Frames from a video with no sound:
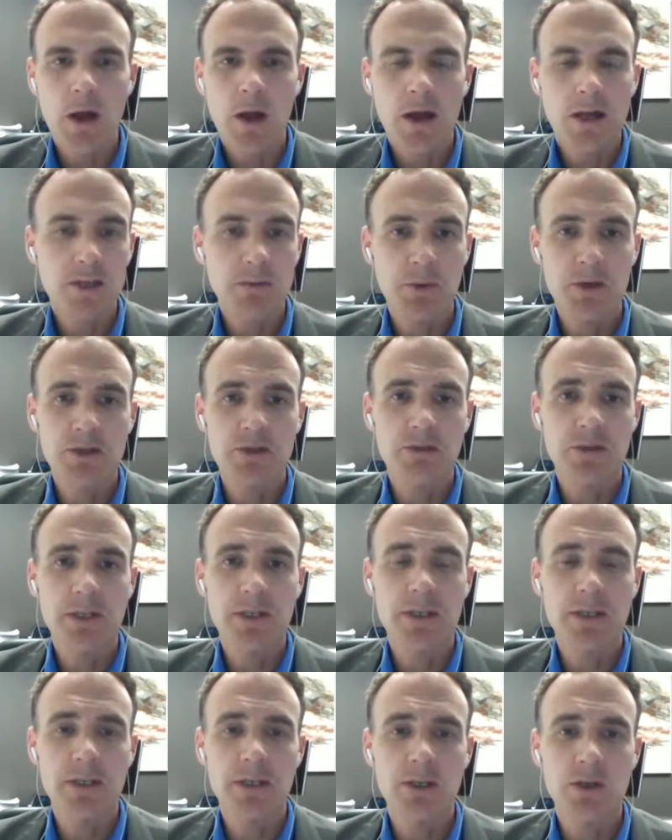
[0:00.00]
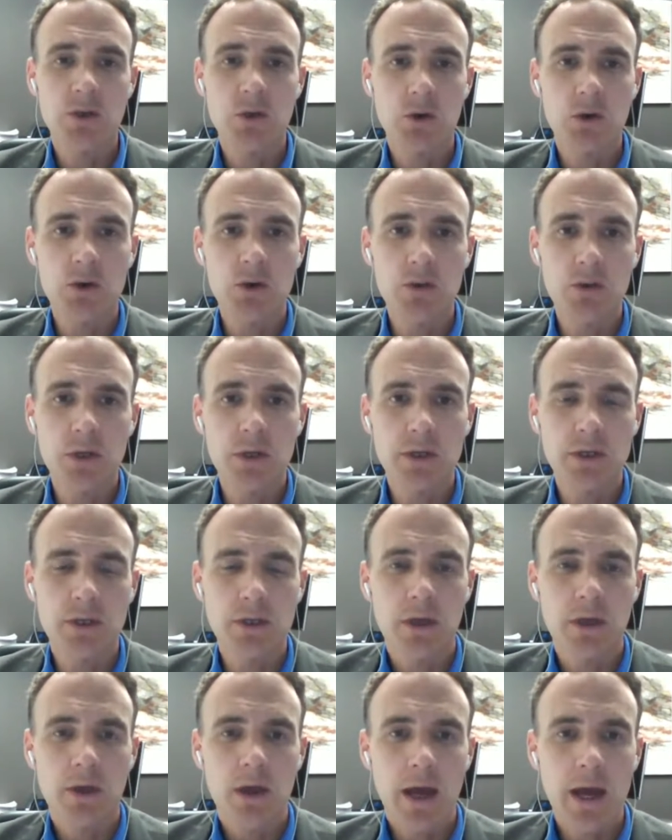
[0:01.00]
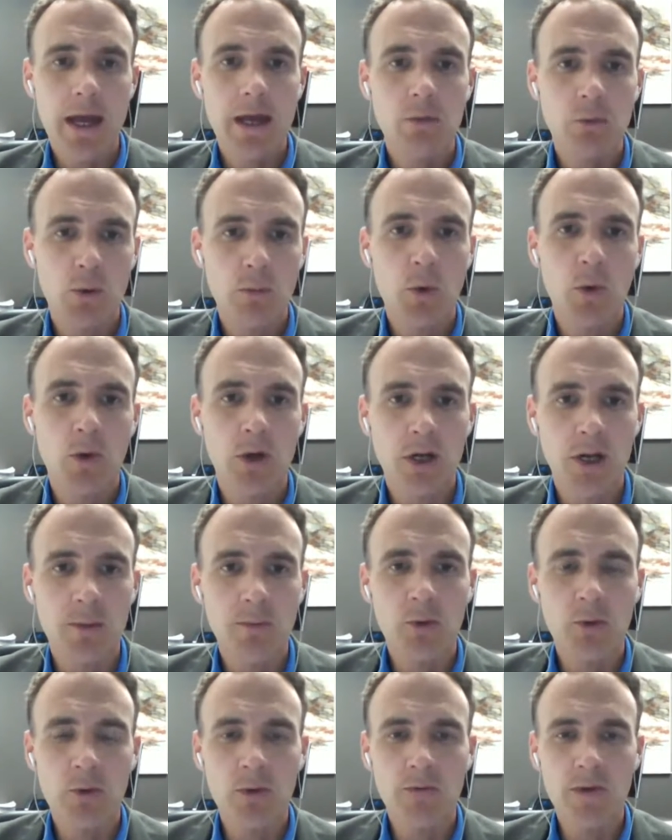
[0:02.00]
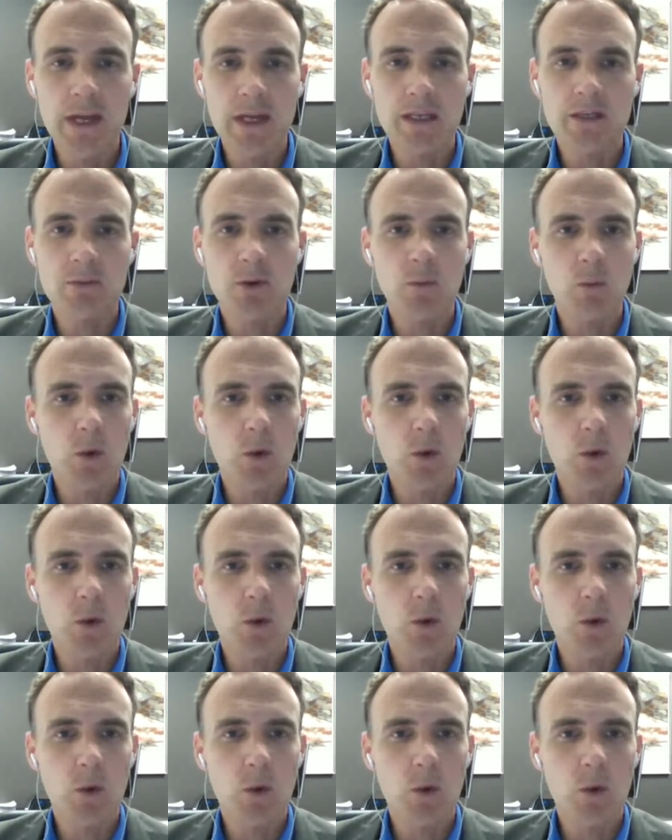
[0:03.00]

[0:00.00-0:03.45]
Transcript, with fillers: especially since your unit had reported up through advancement.